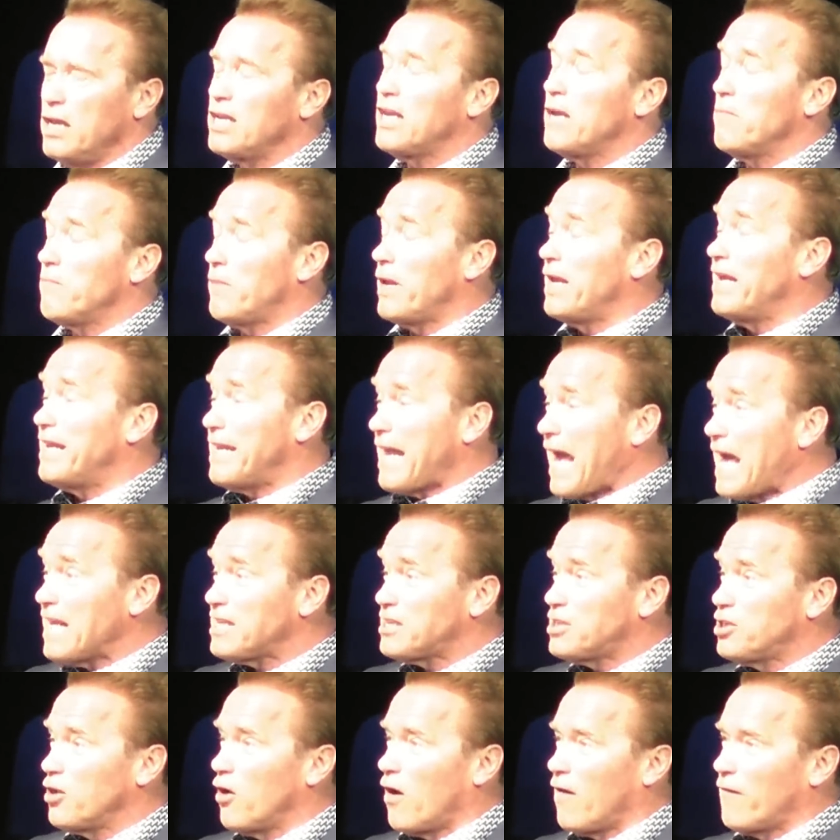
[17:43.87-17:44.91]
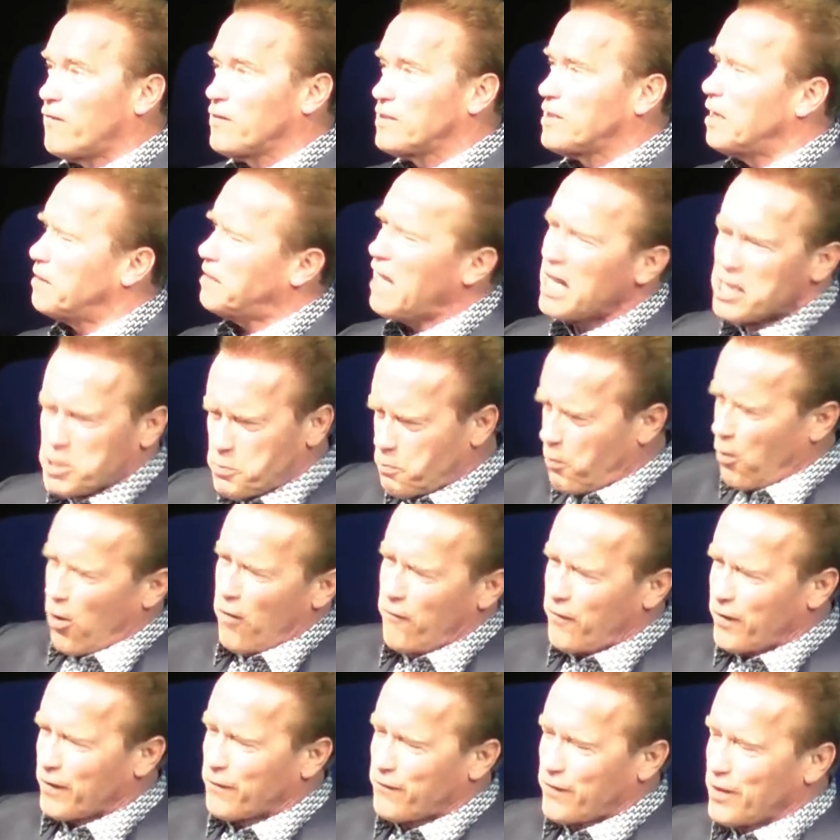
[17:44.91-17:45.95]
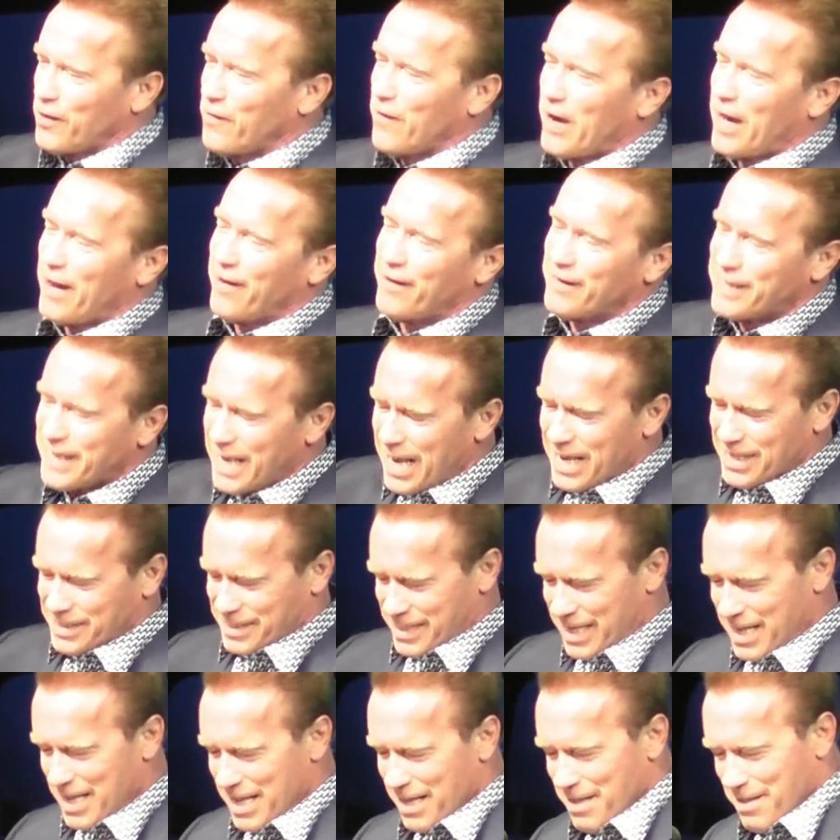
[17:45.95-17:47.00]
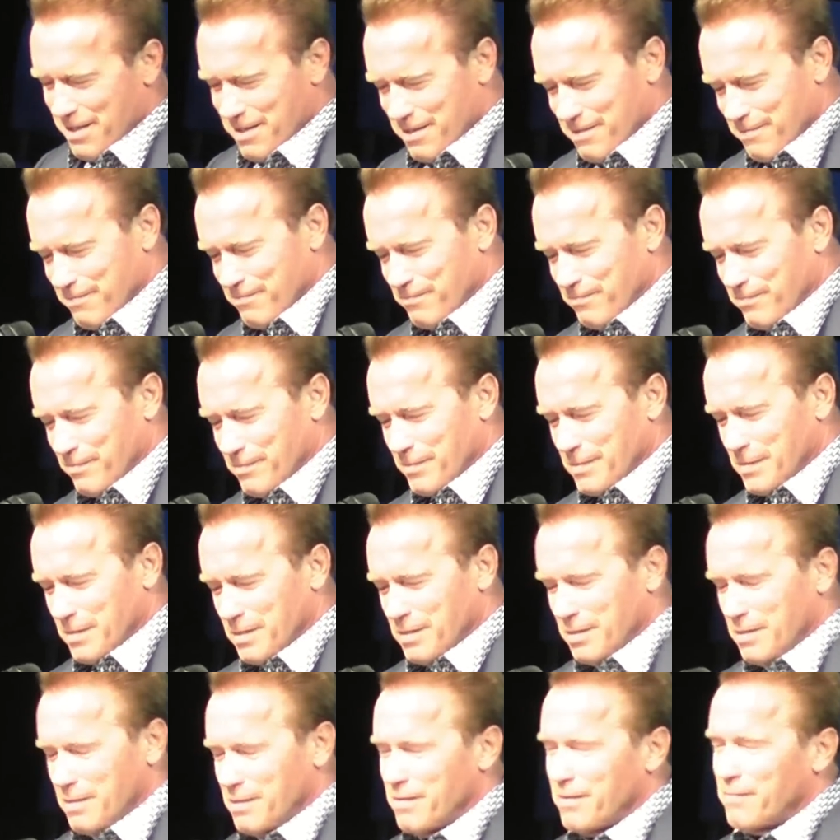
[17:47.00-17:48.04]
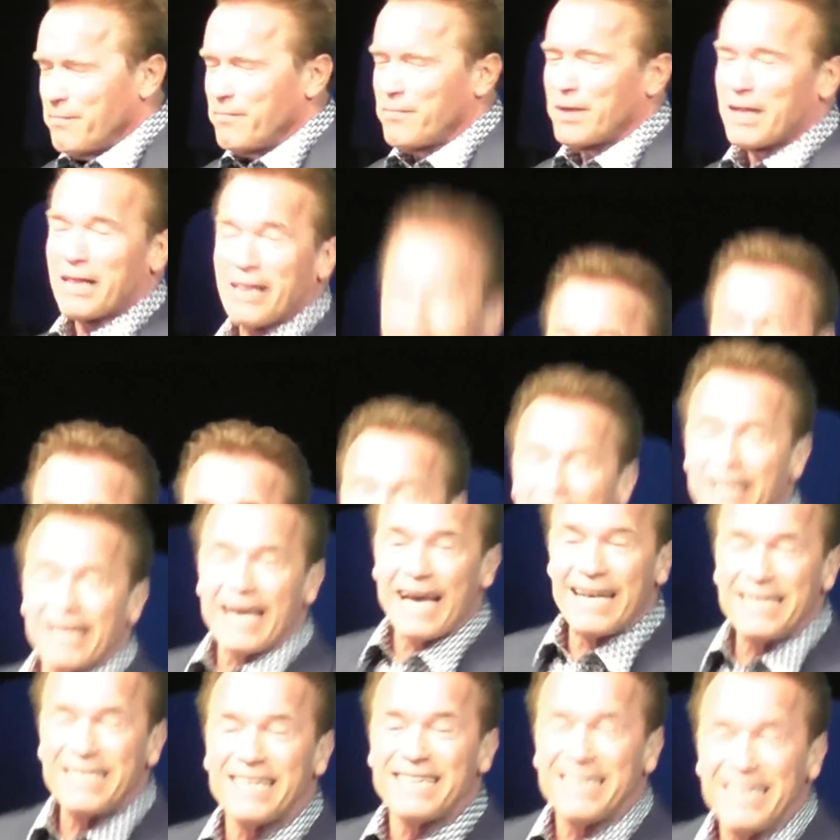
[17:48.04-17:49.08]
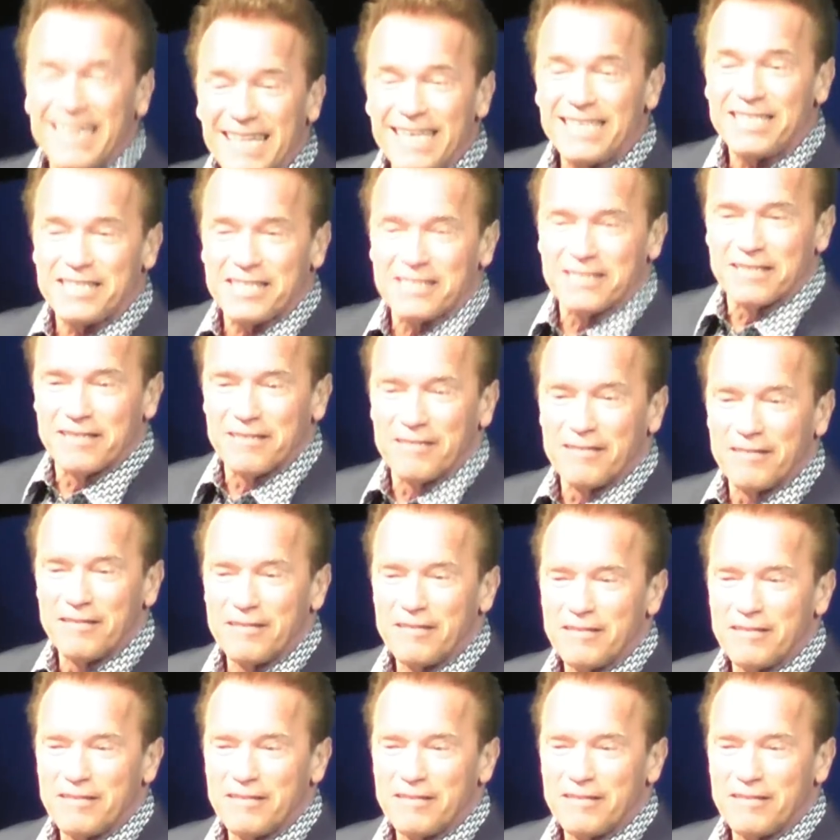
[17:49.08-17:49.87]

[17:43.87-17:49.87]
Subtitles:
You can play a Nazi officer. That's perfect for you, Arnold. Yes. But luckily I didn't listen.